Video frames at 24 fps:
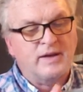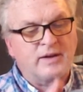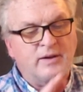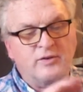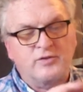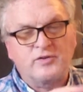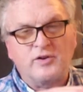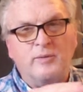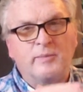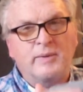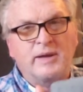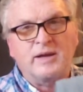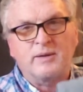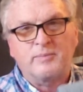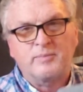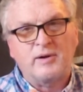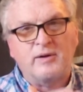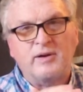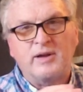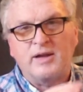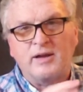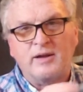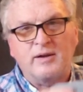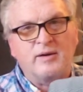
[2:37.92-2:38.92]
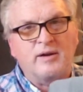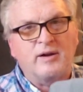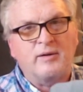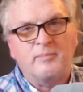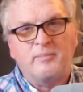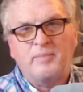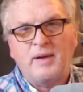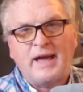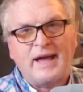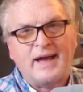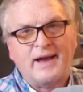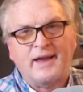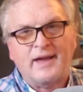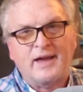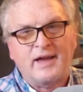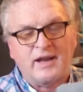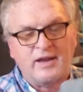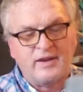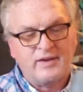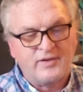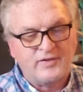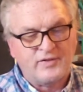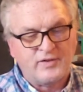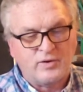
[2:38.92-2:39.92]
so I'll make it probably a pack out
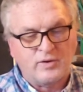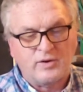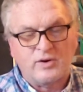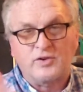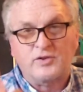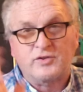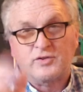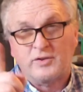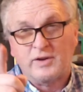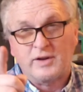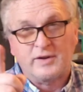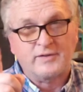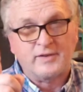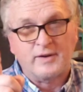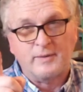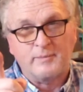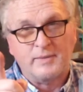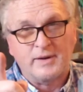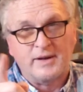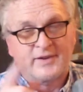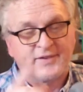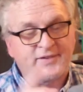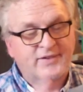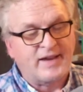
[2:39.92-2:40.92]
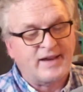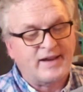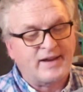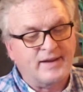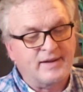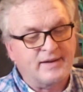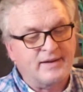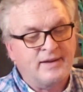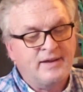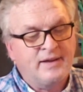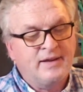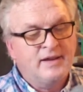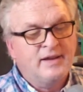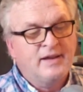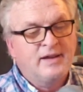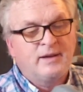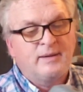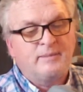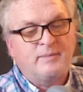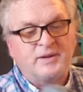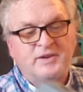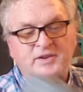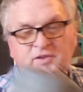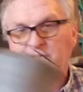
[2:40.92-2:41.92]
of this, or I'll show you something in a second.
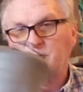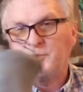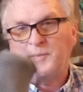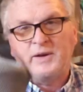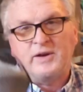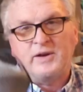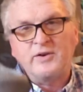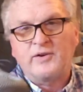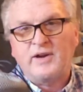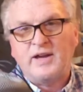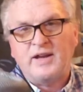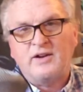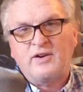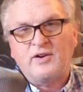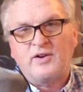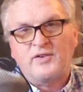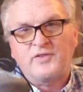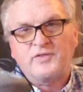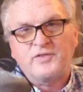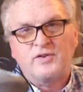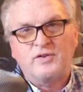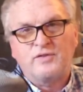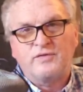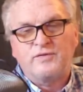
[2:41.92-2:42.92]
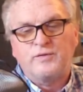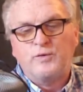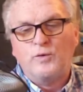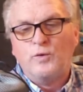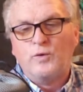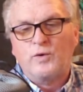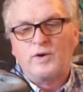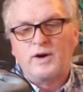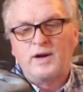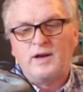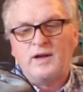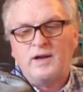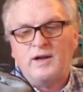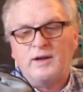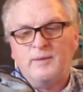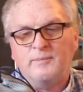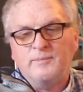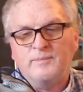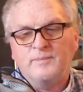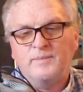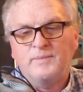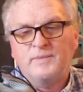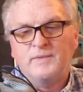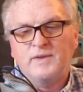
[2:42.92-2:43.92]
But this will be great also for
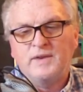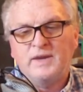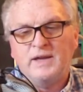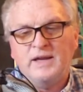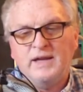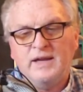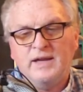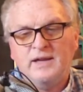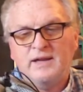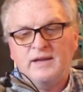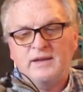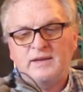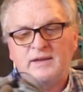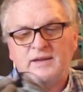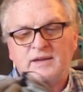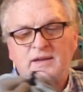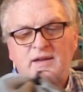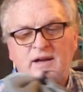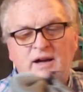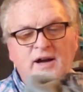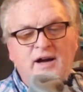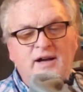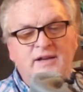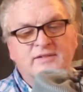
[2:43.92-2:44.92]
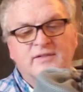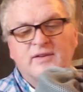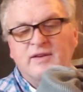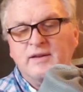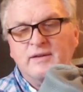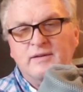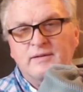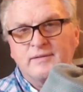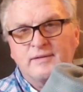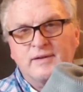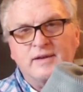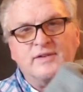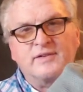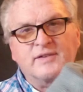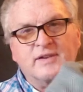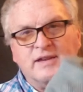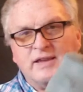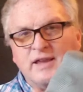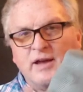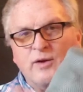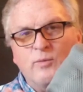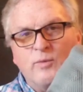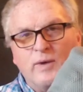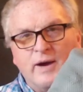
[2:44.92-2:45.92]
the hot tent. It's
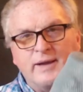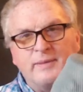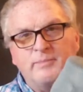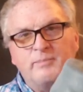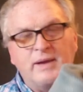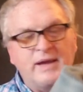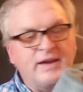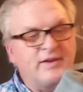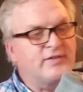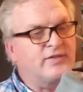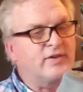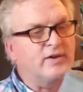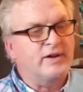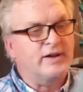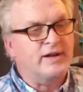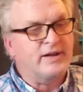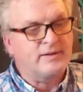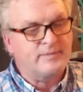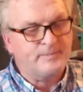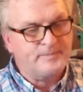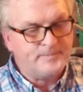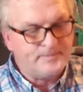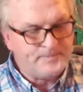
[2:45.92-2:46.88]
got that wide base on it.